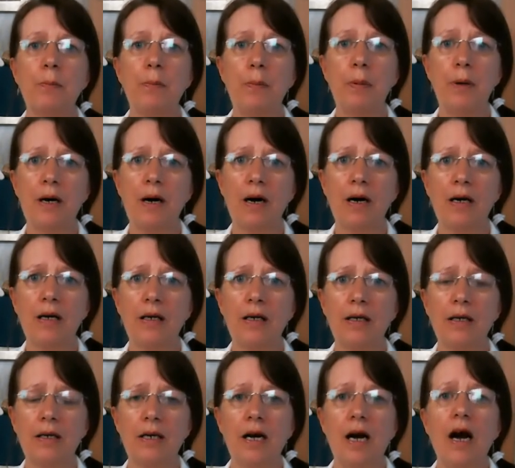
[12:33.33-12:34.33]
but
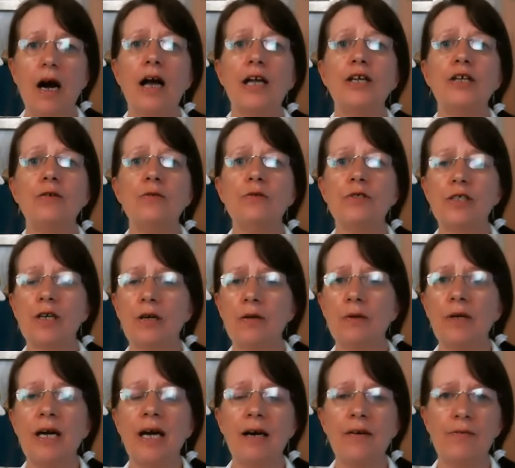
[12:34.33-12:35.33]
you don't
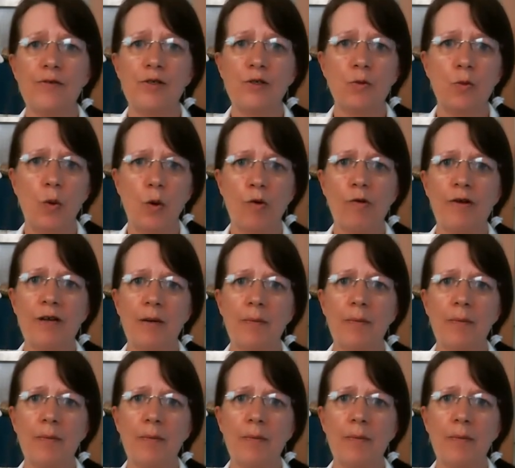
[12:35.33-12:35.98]
have to worry